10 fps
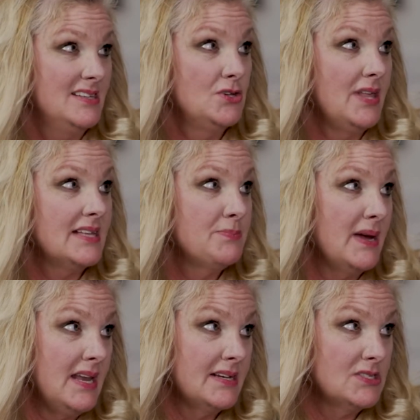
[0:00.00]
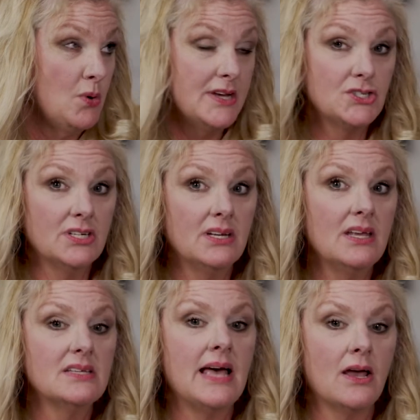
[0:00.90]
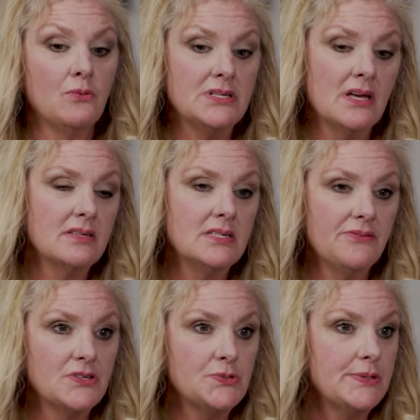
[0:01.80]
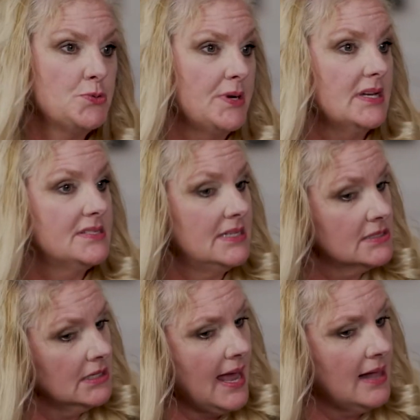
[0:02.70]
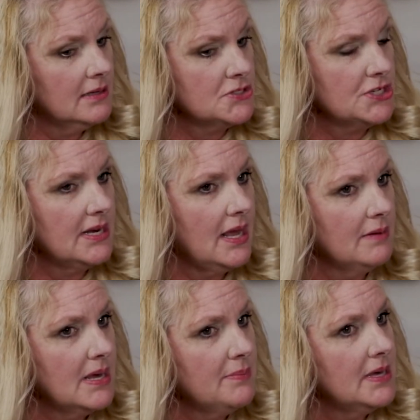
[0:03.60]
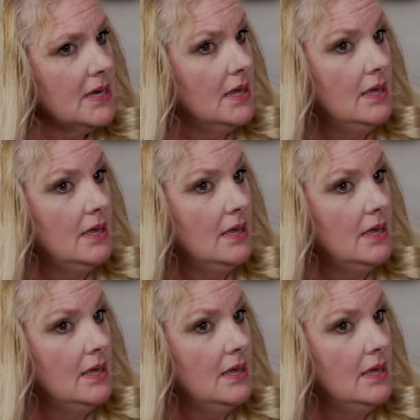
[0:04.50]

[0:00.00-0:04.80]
So that's my next question is how do we tell the difference between a seasonal allergy and maybe